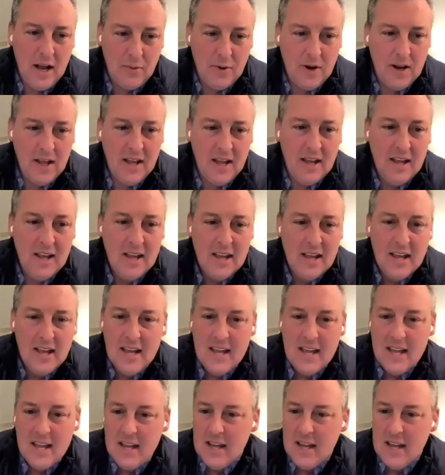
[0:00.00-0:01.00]
hacking. equity
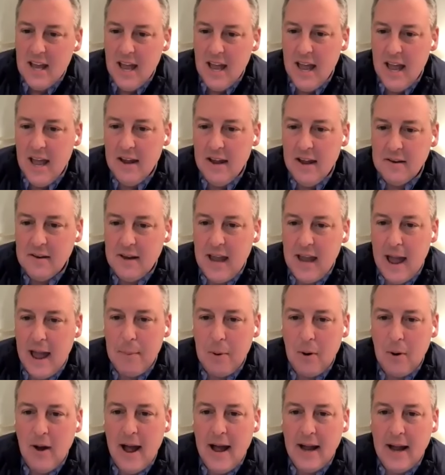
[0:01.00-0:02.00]
and
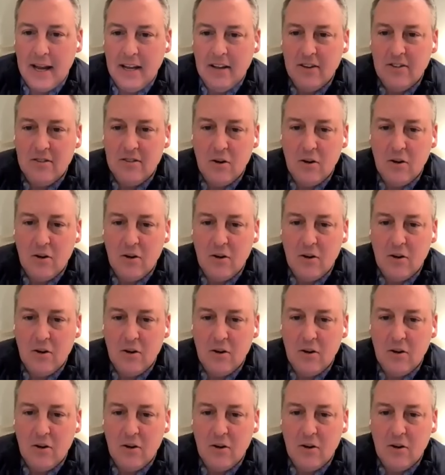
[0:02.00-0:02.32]
capital hacking.